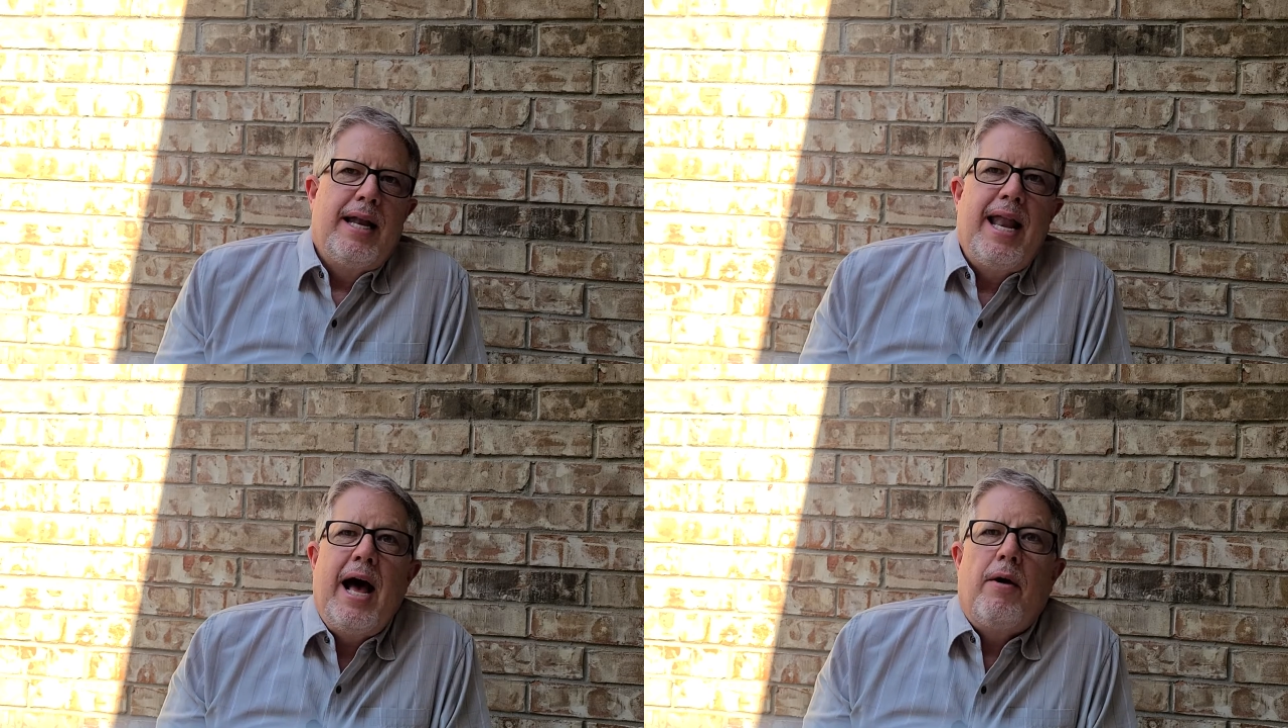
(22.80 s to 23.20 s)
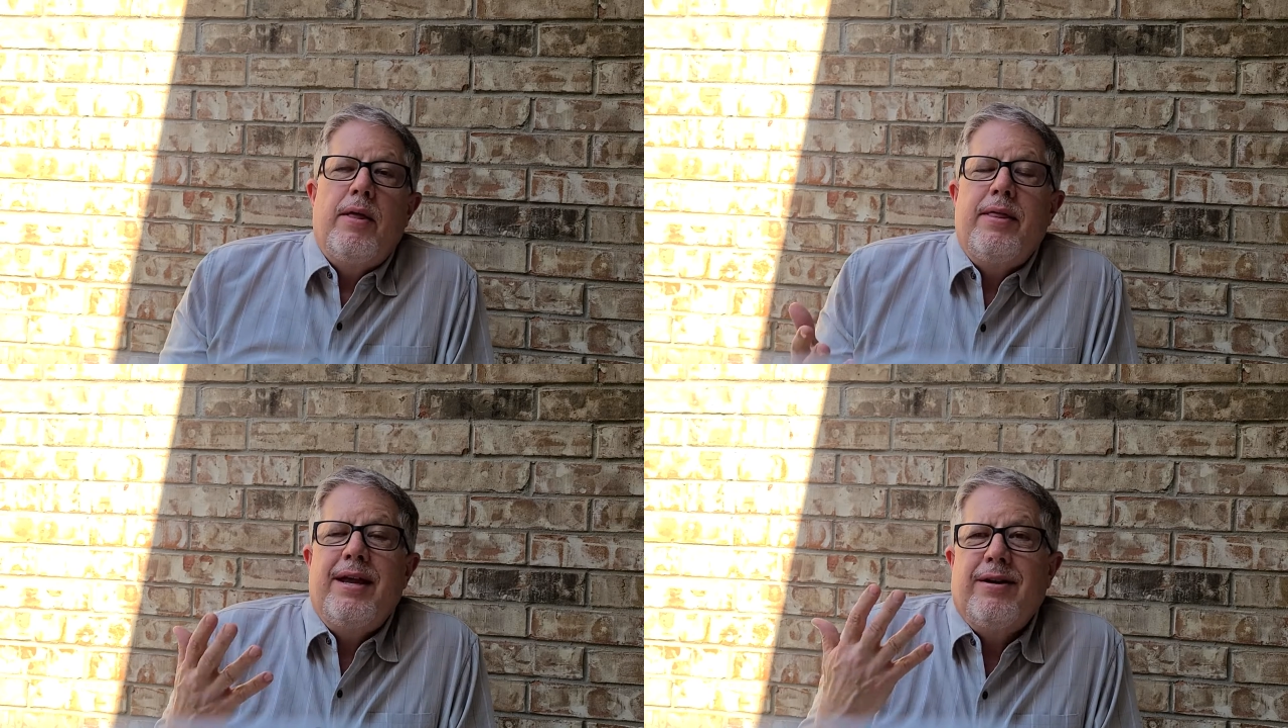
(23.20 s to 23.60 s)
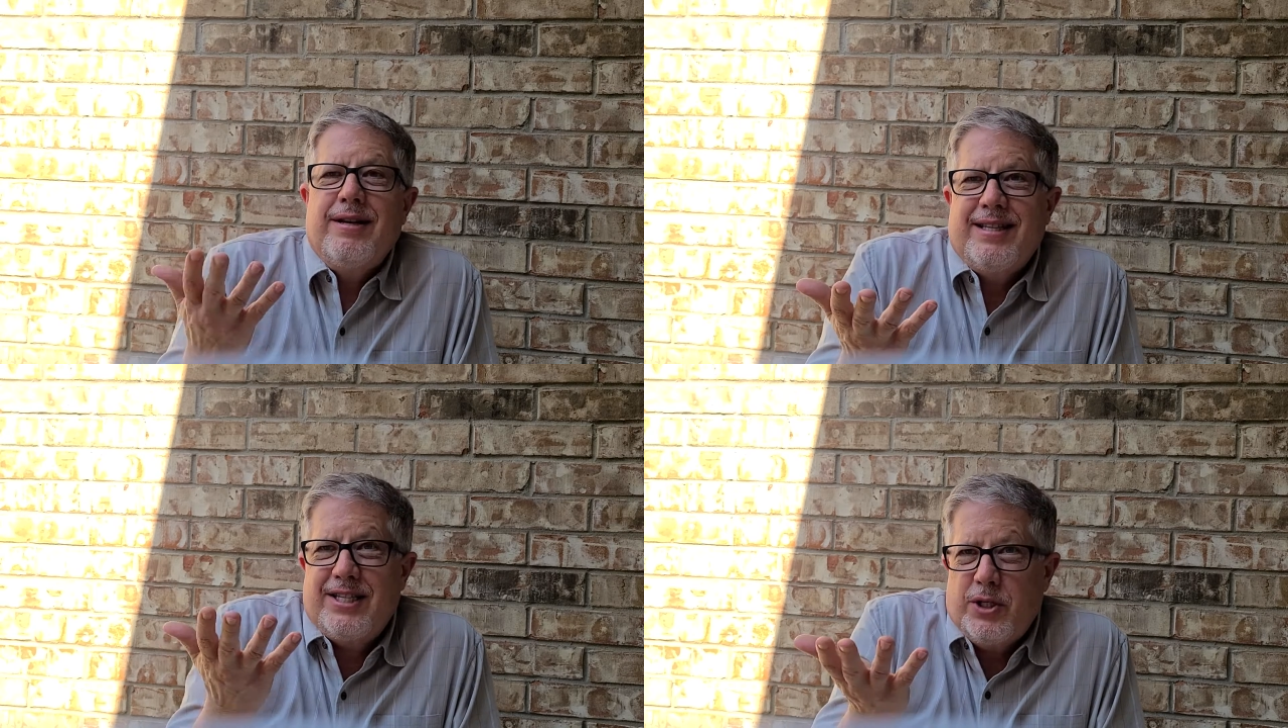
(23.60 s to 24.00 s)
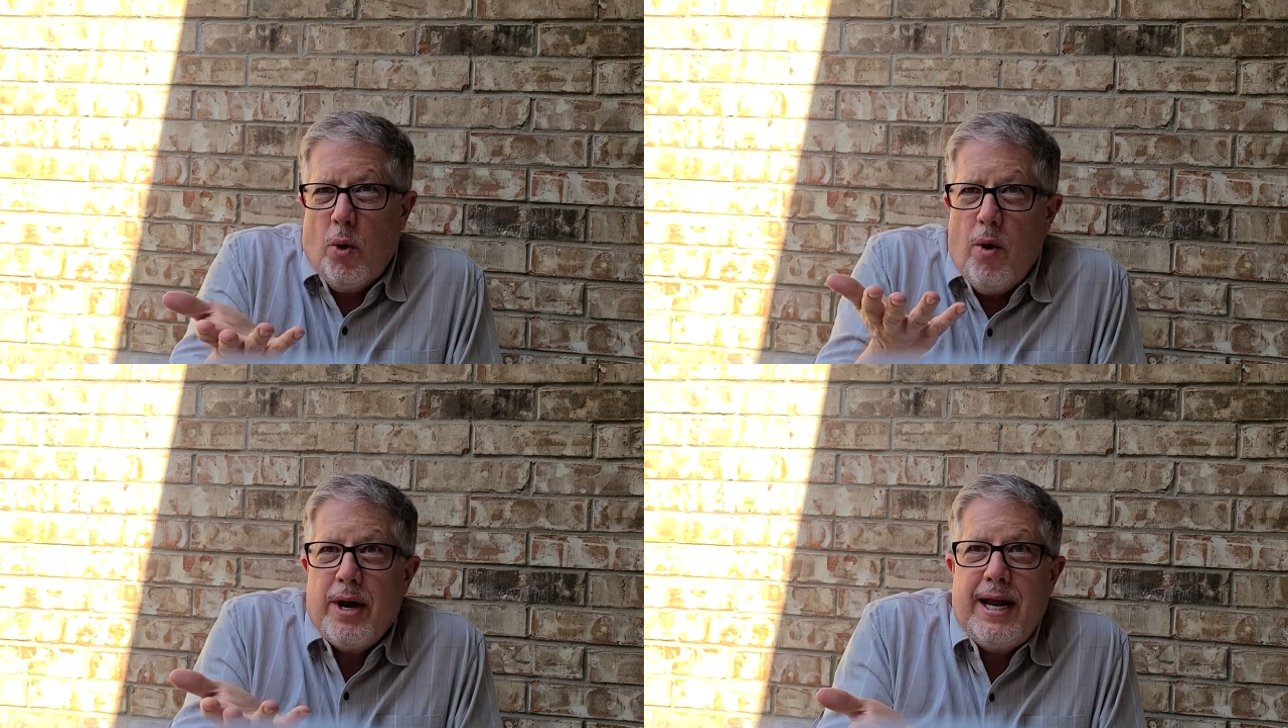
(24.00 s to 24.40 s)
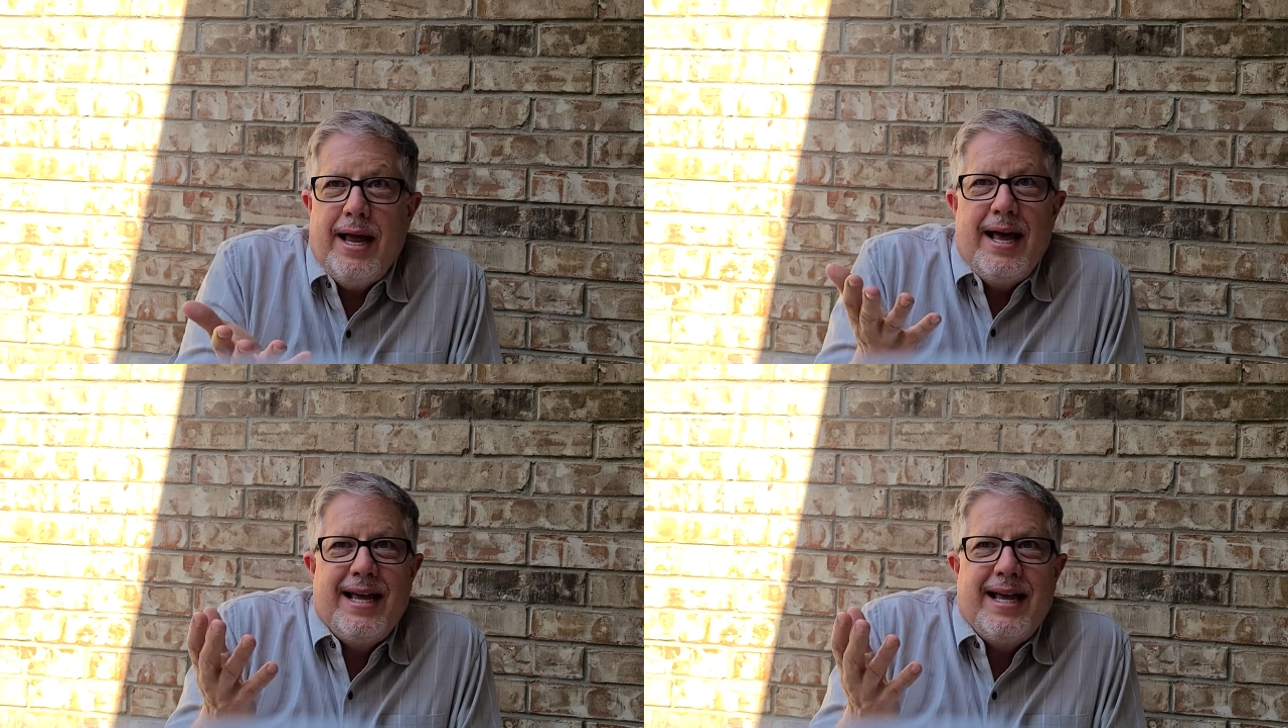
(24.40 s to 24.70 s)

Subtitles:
Now, their story